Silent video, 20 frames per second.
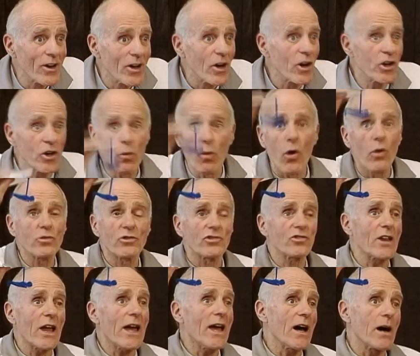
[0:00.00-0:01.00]
You won't
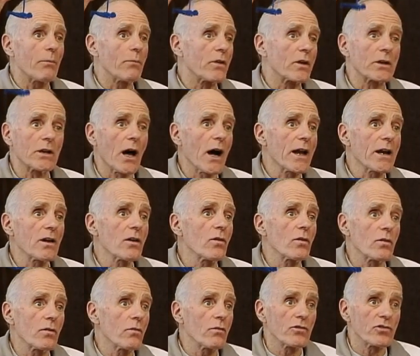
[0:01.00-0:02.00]
stay up. The glider
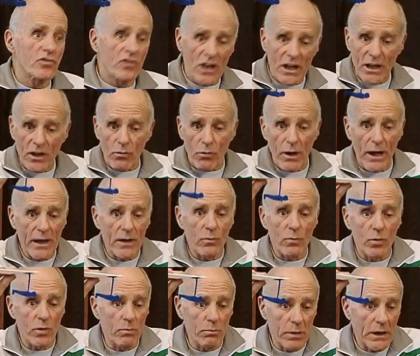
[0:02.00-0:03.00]
sink rate
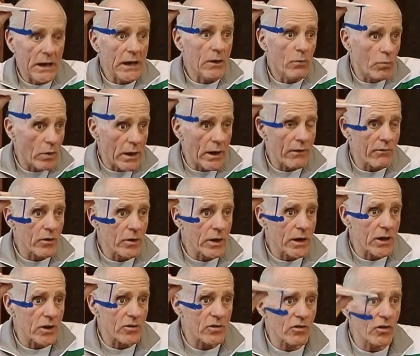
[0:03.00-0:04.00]
would be whatever it
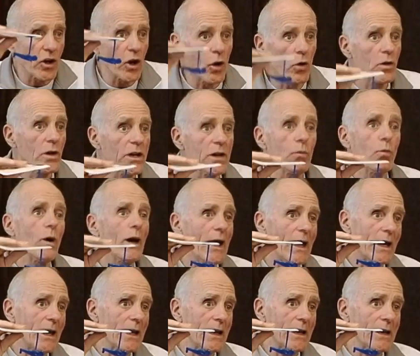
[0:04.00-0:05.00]
is. The only
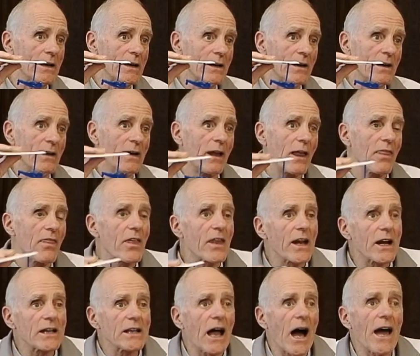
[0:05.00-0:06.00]
way that a
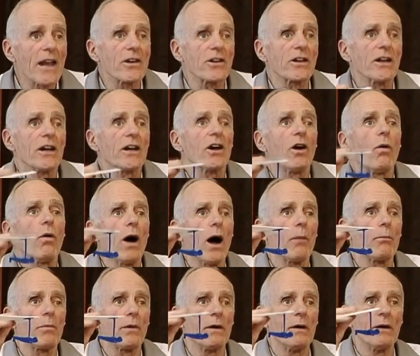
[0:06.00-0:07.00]
glider can go
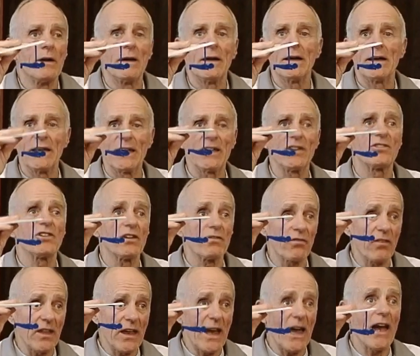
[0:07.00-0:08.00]
up is if
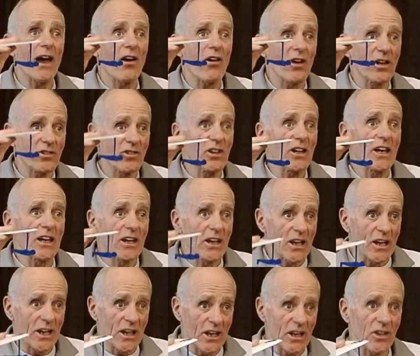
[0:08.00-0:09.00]
the air it's in
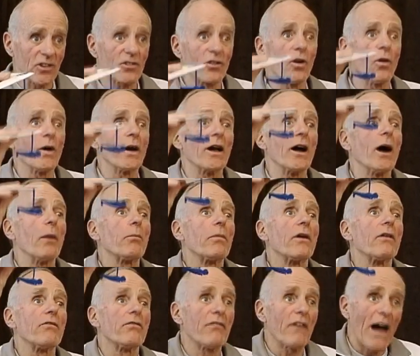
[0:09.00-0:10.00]
is going up
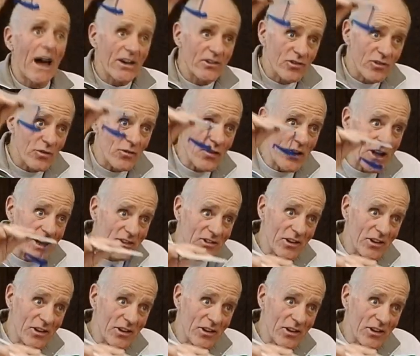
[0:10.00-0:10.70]
faster than it's